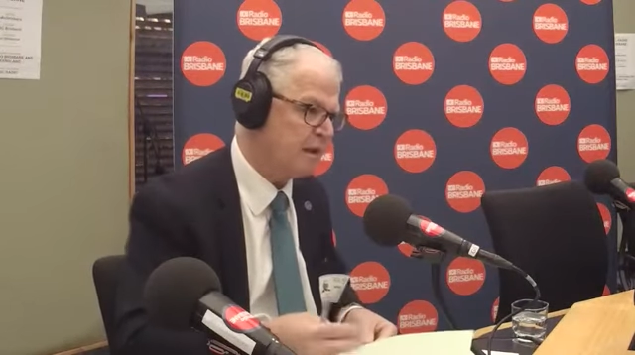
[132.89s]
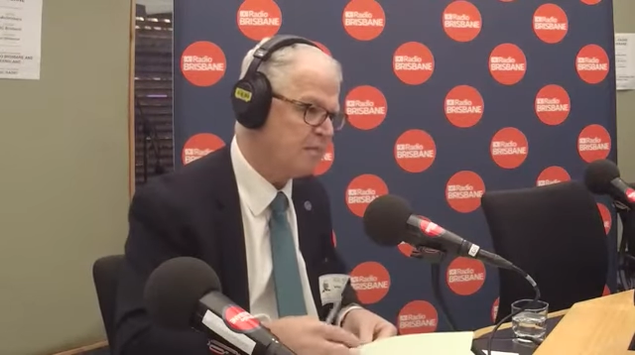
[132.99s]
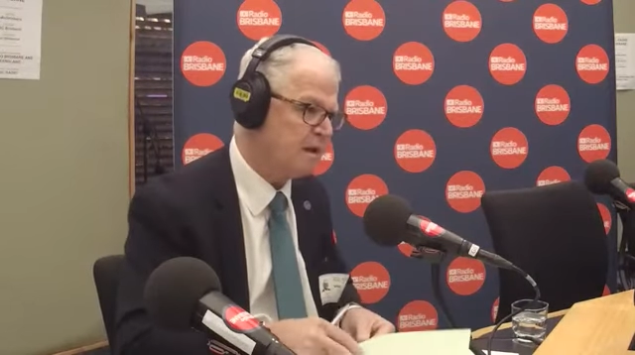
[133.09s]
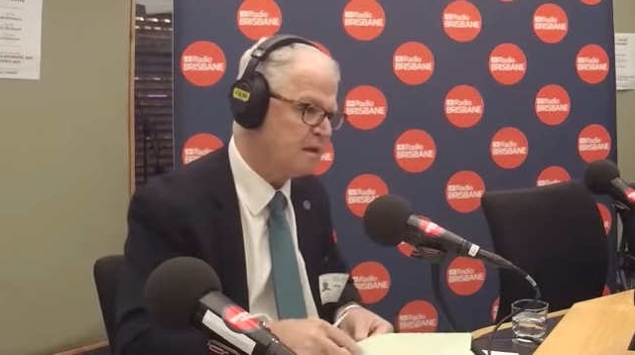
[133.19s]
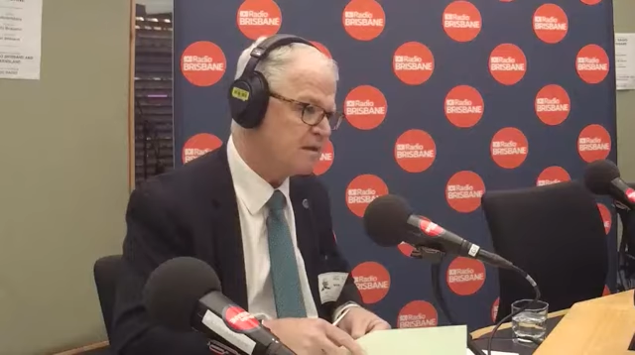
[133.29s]

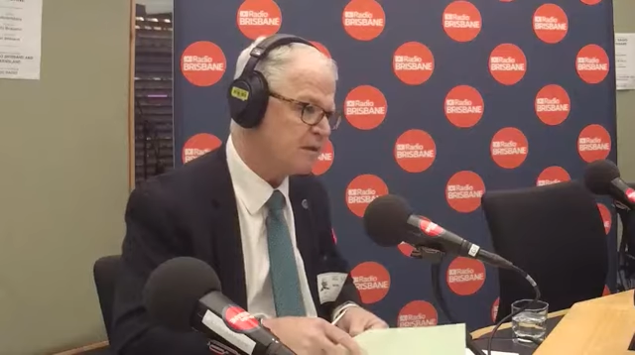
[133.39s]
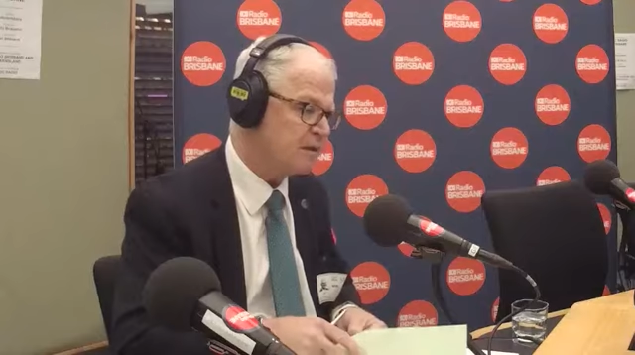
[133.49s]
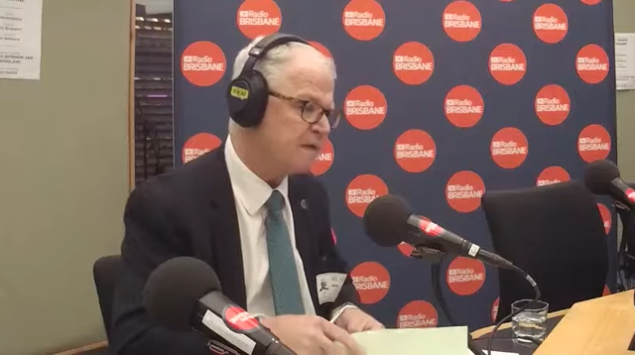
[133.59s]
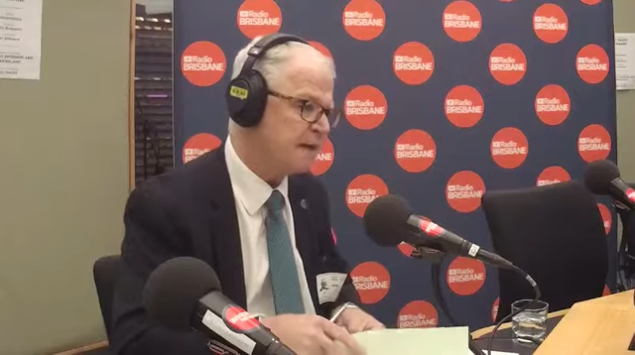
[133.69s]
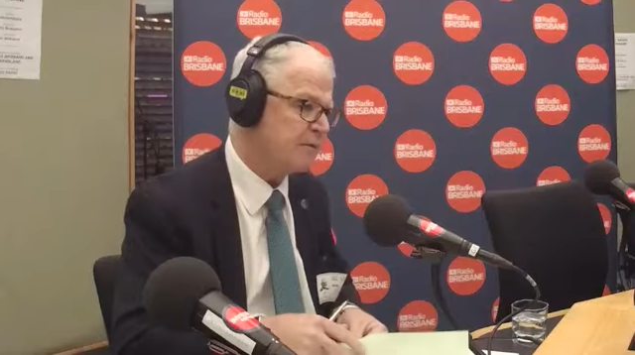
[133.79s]
Um,
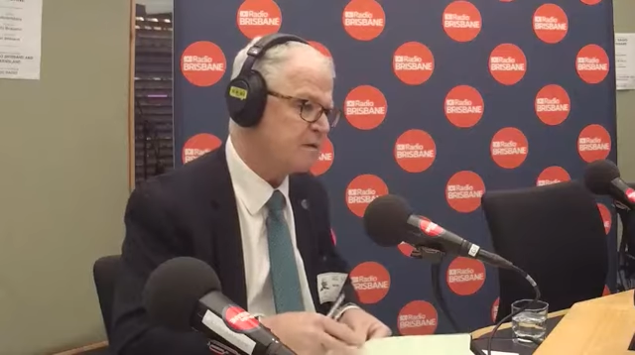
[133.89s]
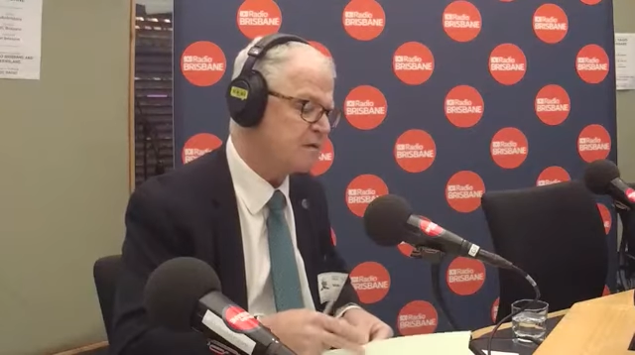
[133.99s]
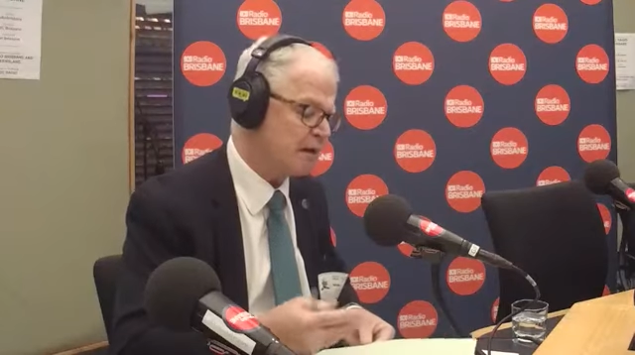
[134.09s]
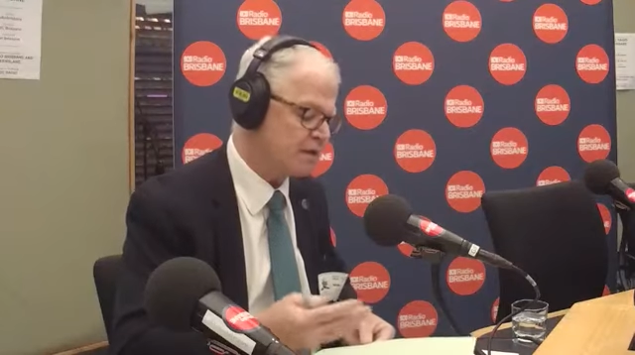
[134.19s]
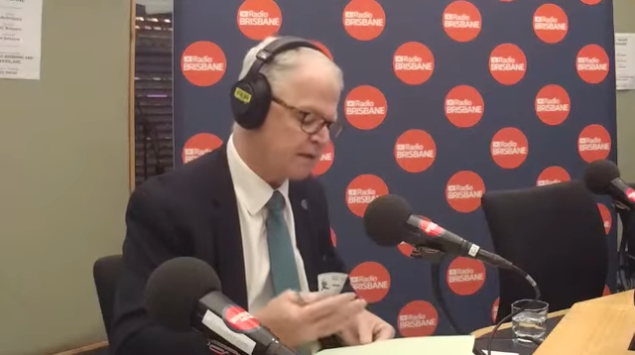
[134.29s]
so it is other
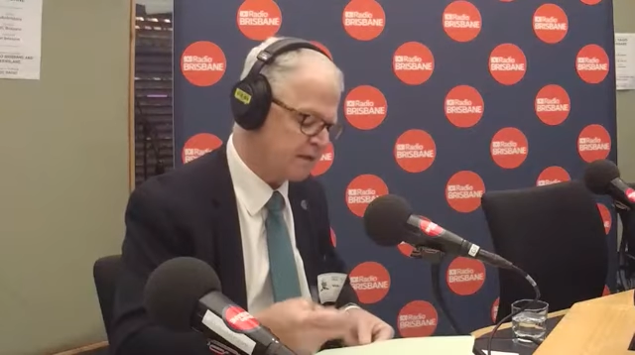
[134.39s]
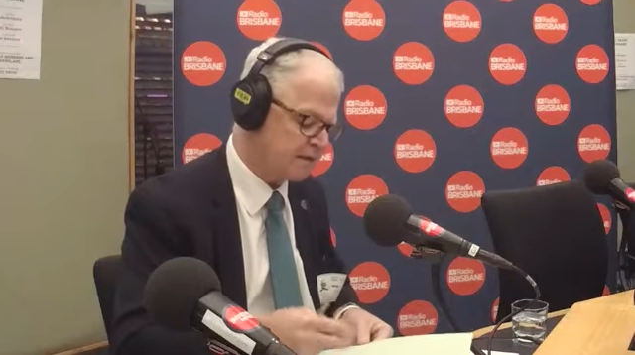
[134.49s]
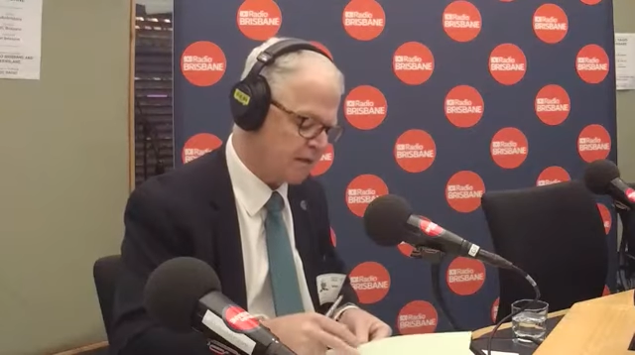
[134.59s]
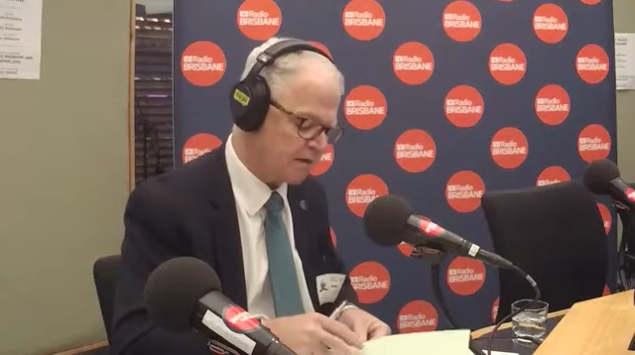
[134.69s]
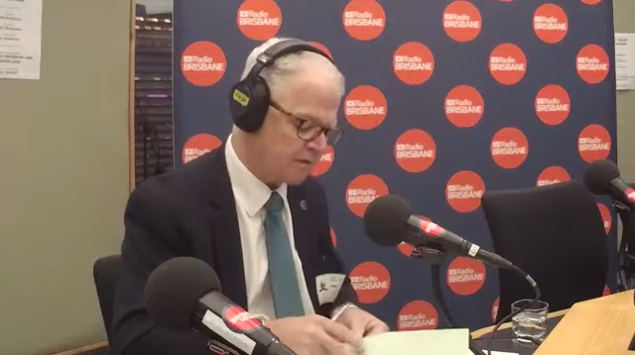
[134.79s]
instruction,
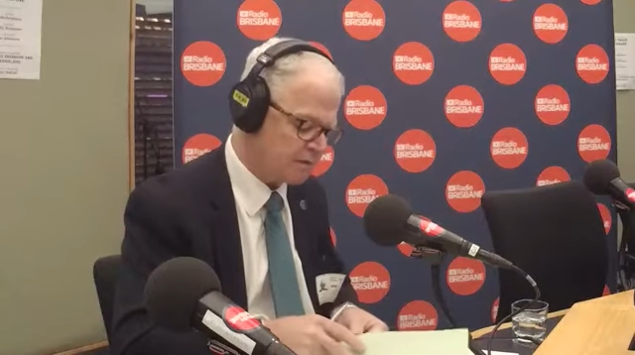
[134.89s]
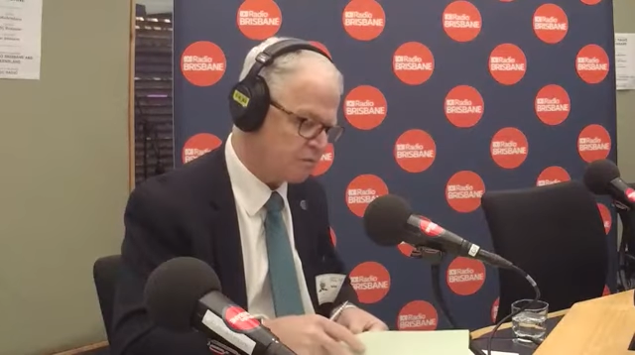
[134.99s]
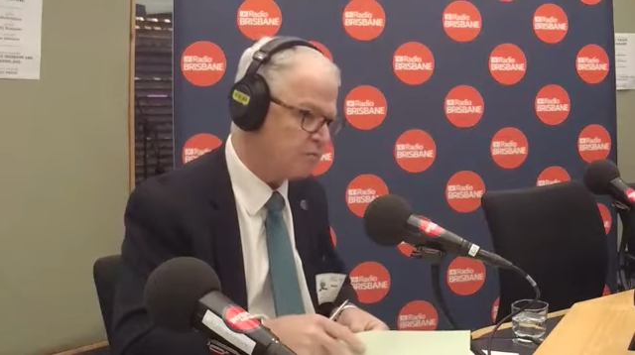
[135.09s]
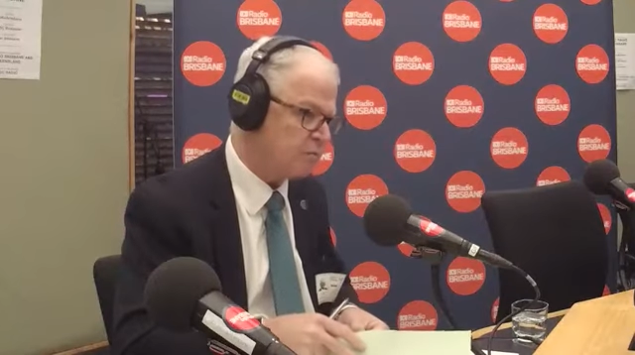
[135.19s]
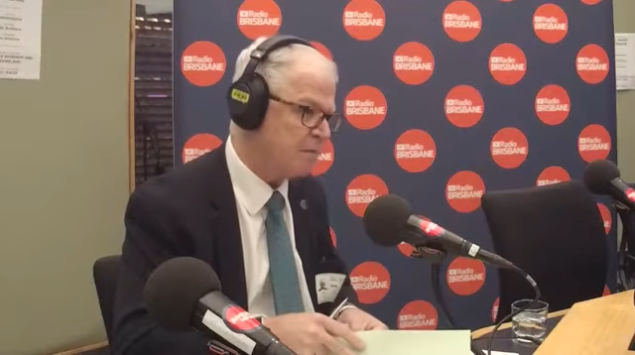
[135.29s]
and so
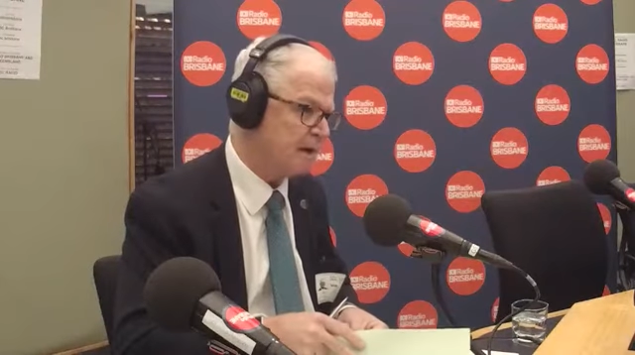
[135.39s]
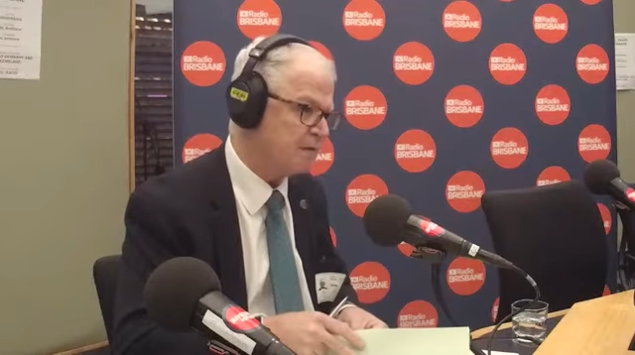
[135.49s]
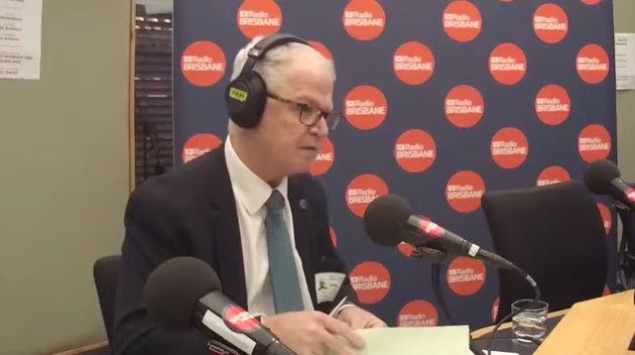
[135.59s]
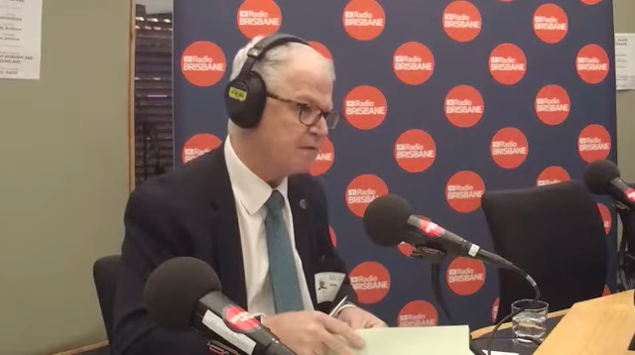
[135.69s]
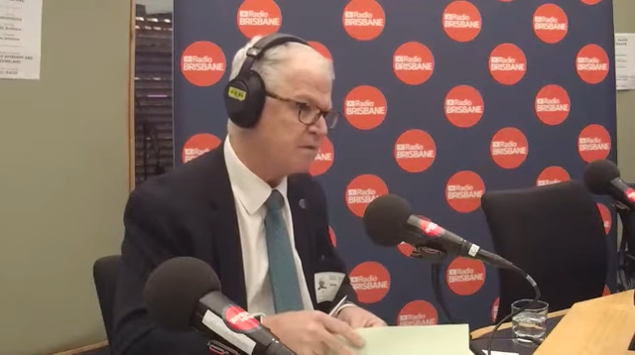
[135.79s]
schools will
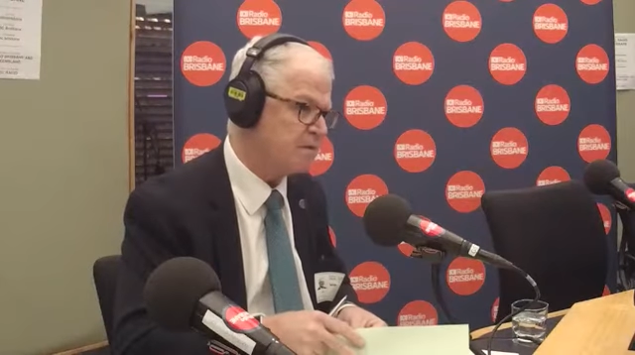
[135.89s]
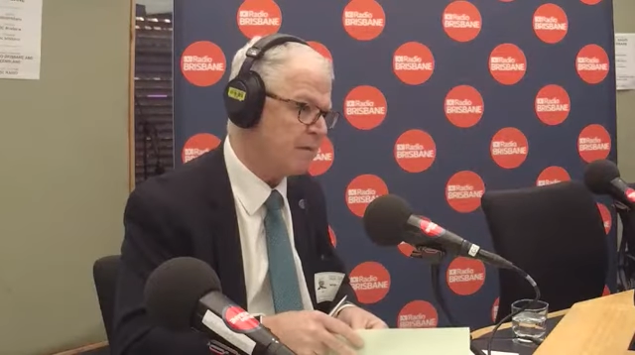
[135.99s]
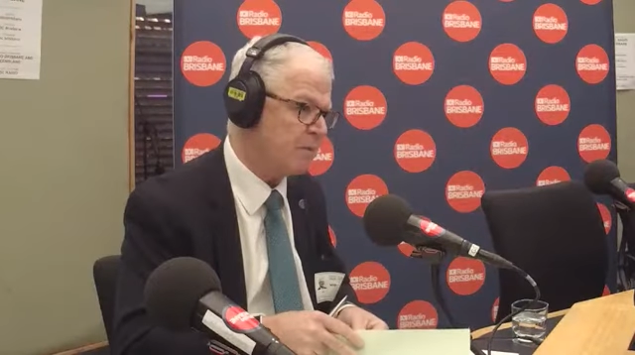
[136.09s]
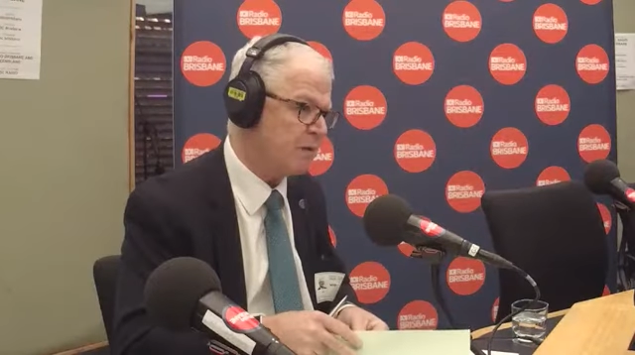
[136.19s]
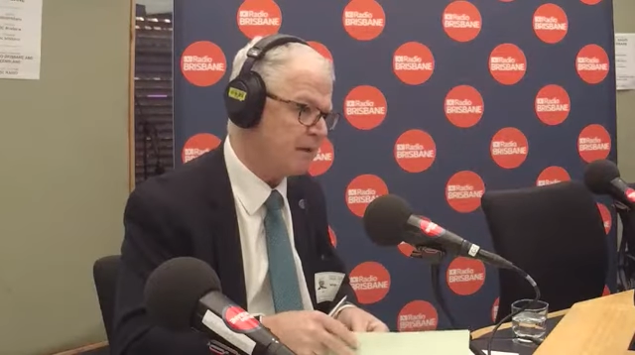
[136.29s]
make decisions
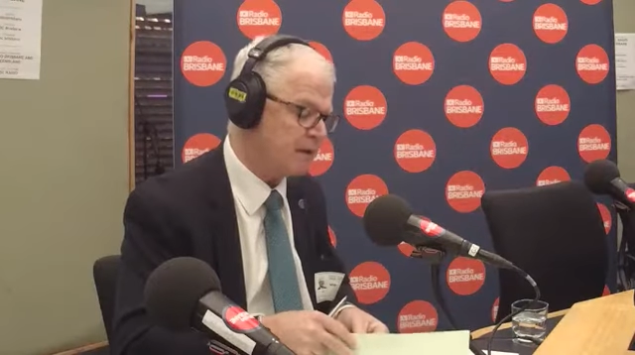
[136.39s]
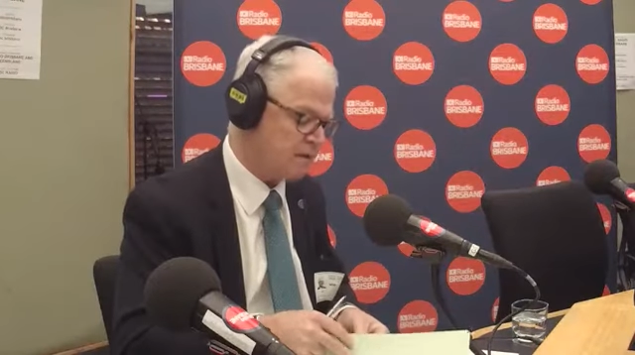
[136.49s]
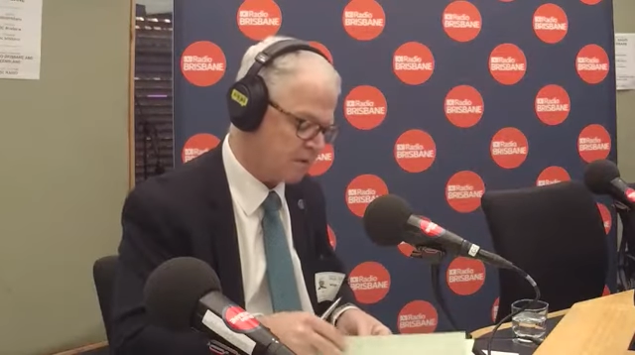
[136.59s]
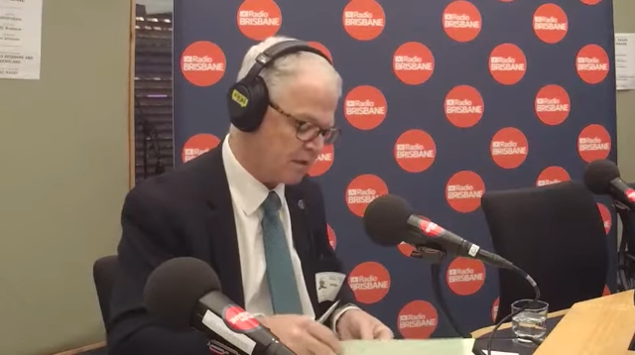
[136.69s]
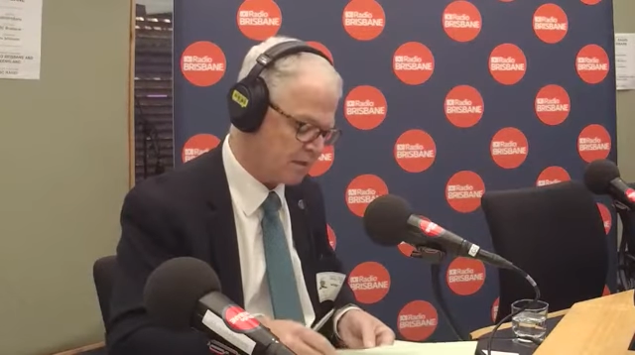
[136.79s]
about what that
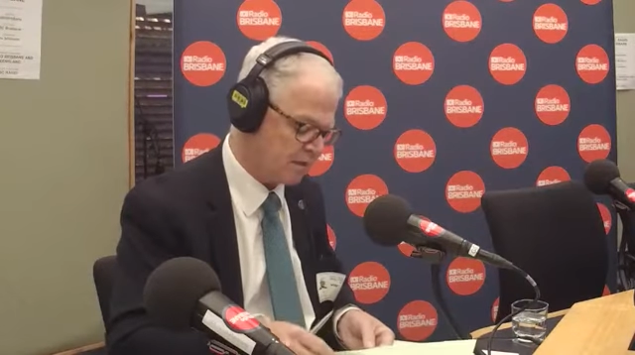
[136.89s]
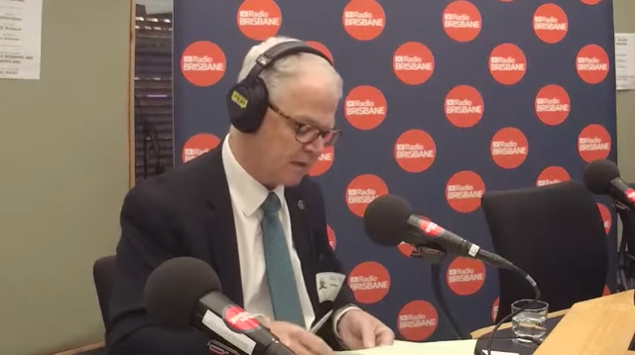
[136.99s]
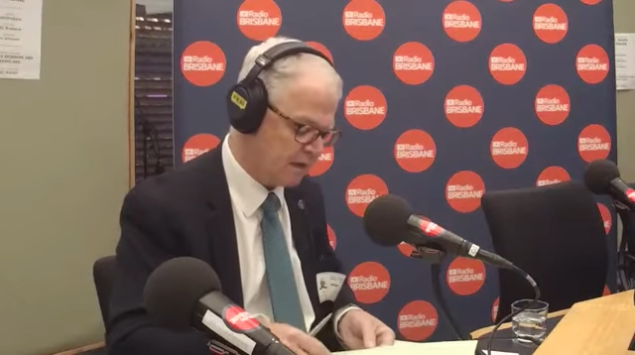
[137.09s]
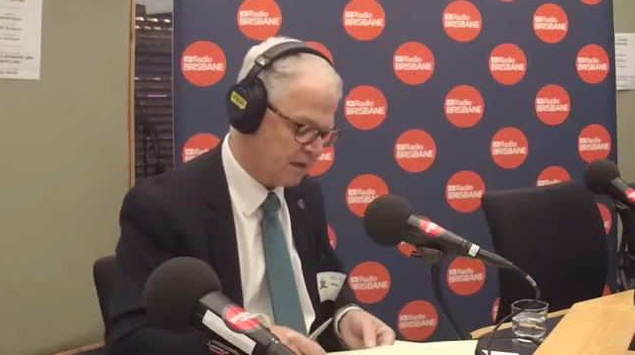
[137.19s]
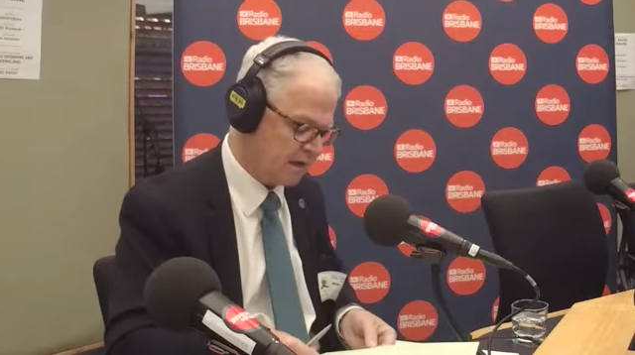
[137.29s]
instruction